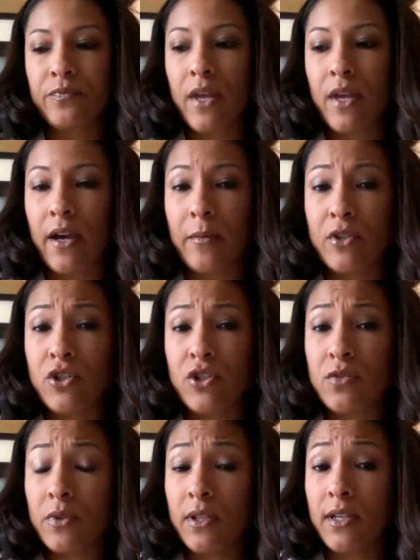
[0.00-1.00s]
And
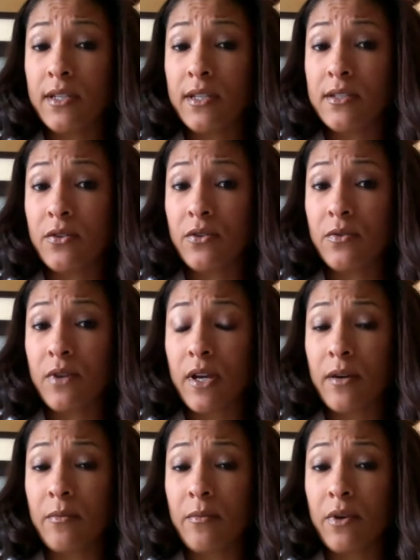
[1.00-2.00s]
she's really considered
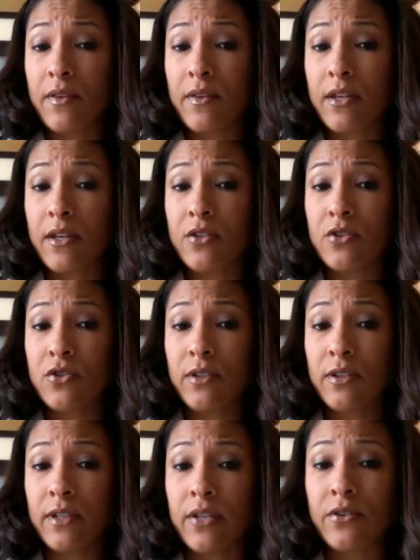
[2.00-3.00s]
one of the industry
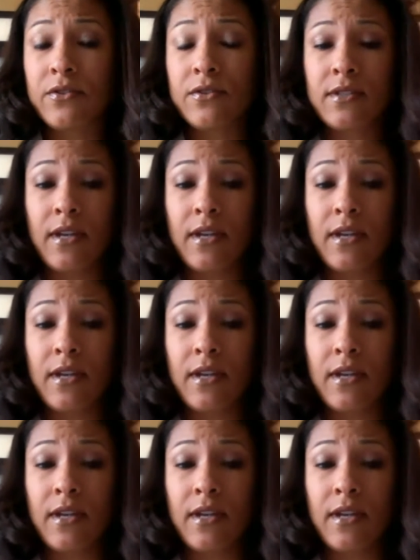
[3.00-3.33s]
leaders,